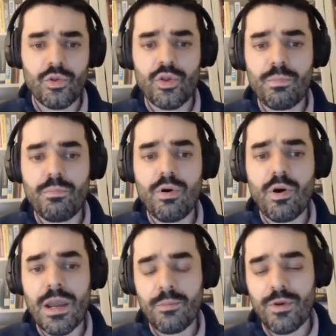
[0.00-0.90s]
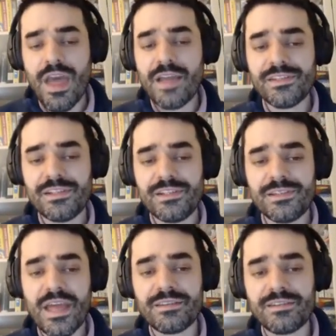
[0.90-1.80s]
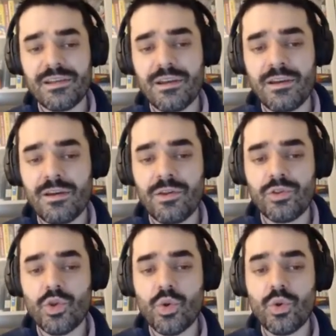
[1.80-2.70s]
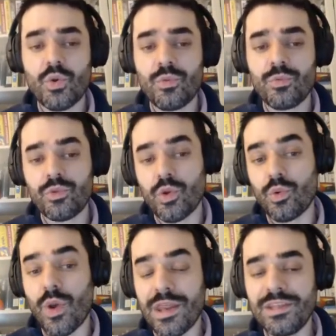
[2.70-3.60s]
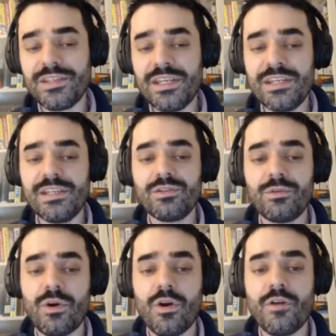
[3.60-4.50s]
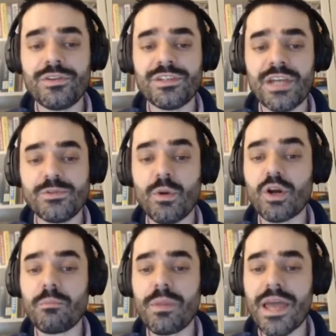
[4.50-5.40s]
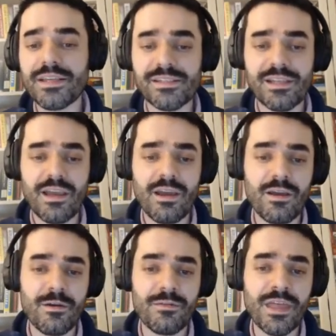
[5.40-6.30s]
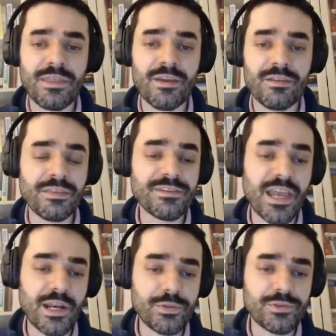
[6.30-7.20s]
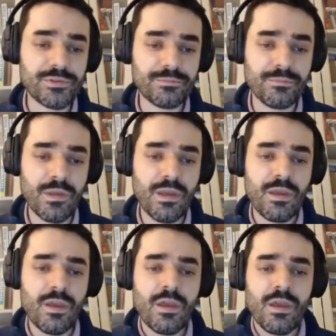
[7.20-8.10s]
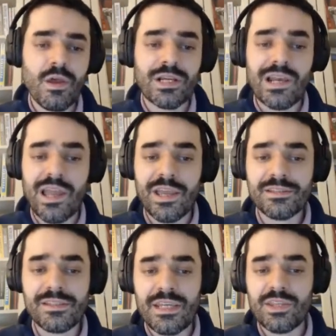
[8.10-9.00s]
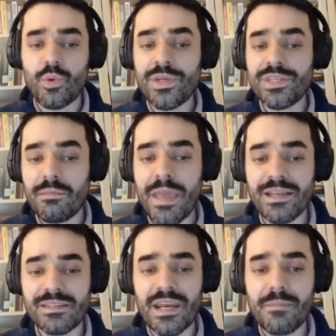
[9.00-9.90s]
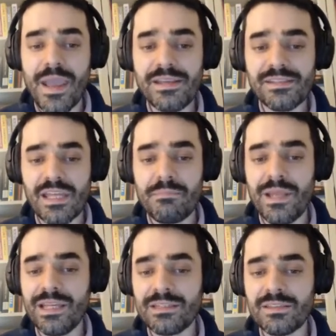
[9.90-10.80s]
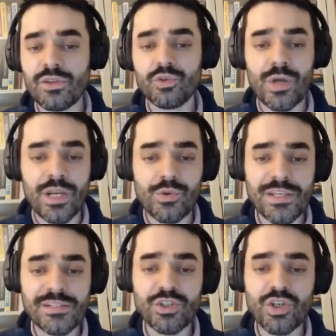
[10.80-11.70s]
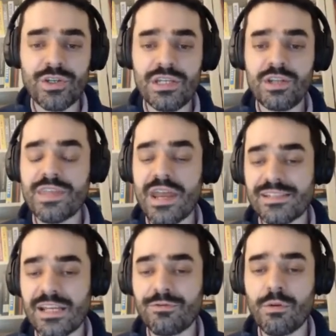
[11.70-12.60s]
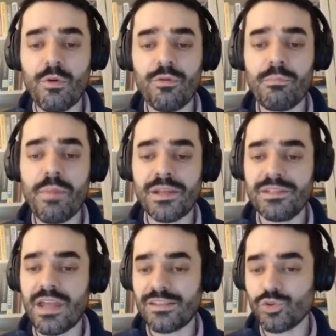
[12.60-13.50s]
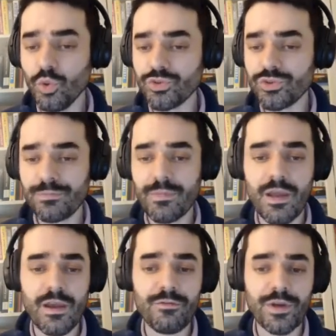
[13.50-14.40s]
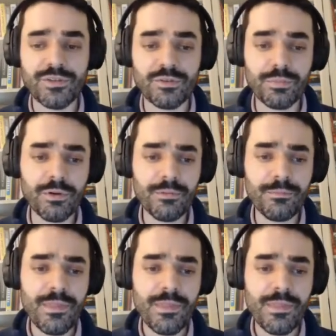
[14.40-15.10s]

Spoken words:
The problem with that is that the reality is oftentimes more complex than silos. A client in the retail bank database can be linked to an address mentioned in the dataset from a third-party data source, for example,